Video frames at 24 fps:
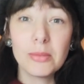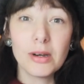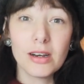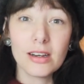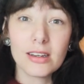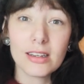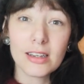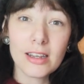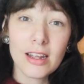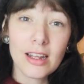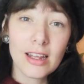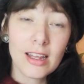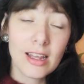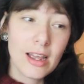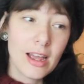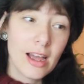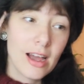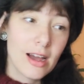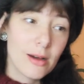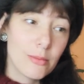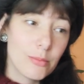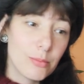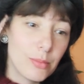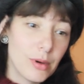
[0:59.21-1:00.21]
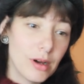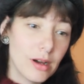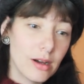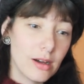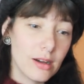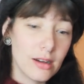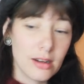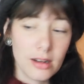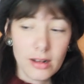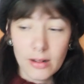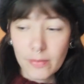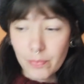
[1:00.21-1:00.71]
bug,
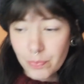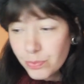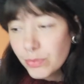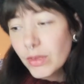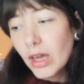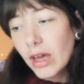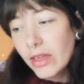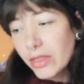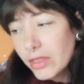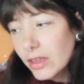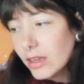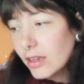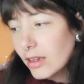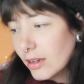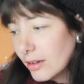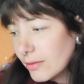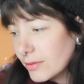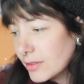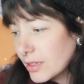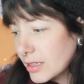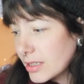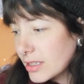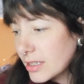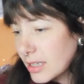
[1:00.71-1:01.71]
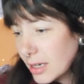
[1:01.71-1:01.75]
but I think I've done